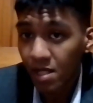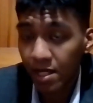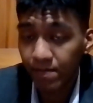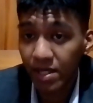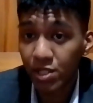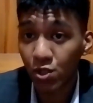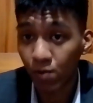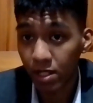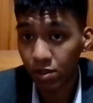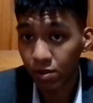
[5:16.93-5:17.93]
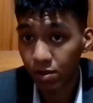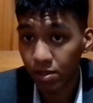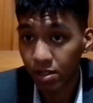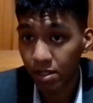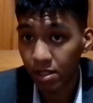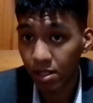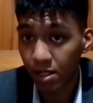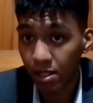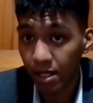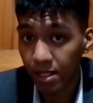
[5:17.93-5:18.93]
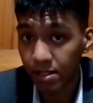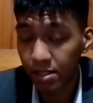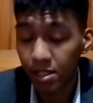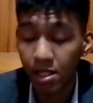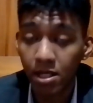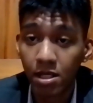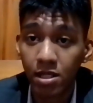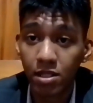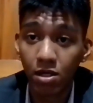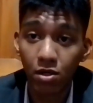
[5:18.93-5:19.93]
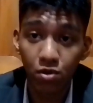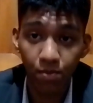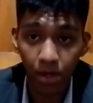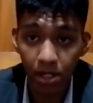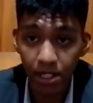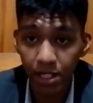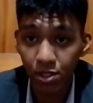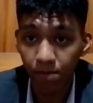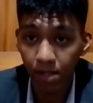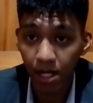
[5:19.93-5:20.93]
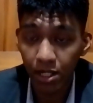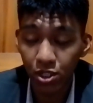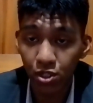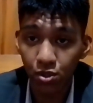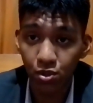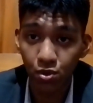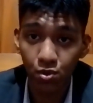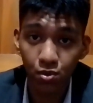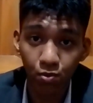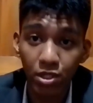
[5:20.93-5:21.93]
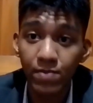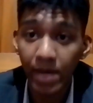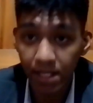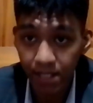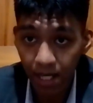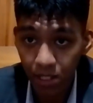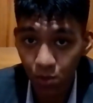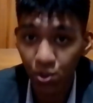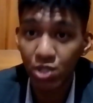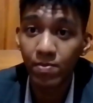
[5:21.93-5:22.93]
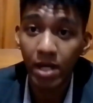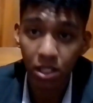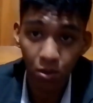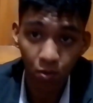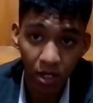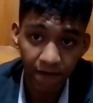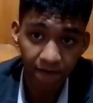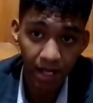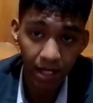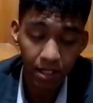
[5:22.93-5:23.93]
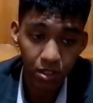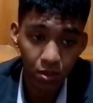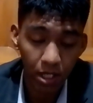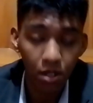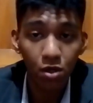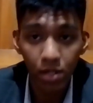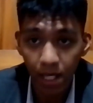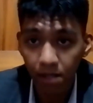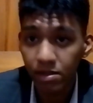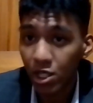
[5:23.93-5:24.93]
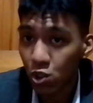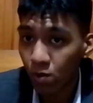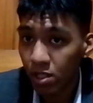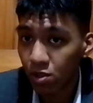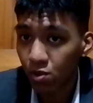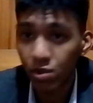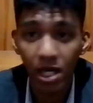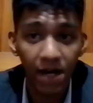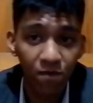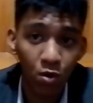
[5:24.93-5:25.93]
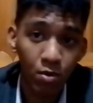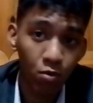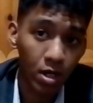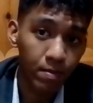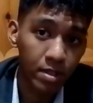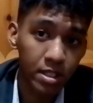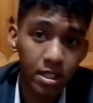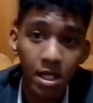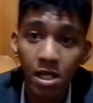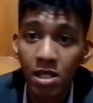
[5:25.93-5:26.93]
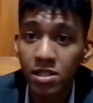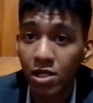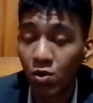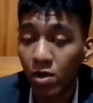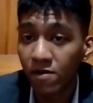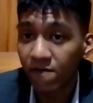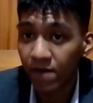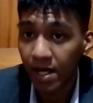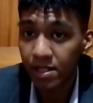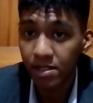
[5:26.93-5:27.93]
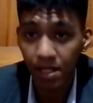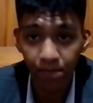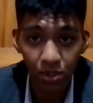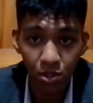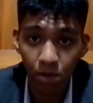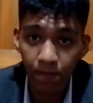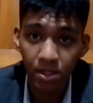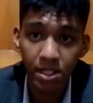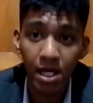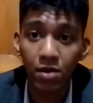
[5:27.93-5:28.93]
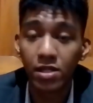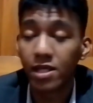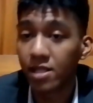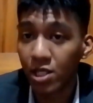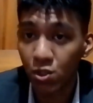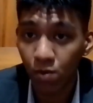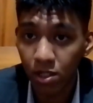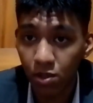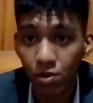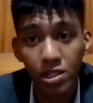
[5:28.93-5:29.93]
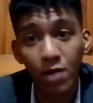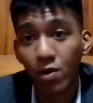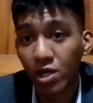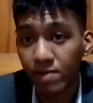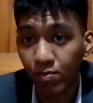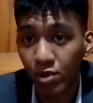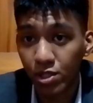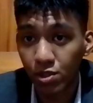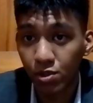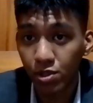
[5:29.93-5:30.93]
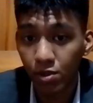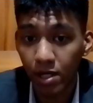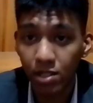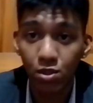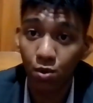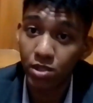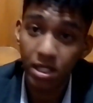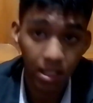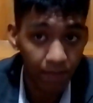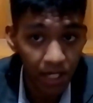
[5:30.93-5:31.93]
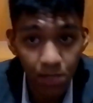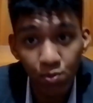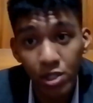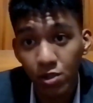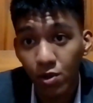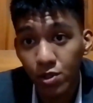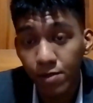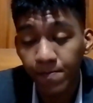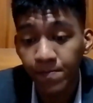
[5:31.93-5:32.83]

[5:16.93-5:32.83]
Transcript: it means surrender. And the other party is obliged to respect that, to respect the white flag. Okay, they surrender, they have no more weapons, they don't want to fight, they put their weapons down and then they surrender, they want to be prisoners, right? So take them in as prisoners.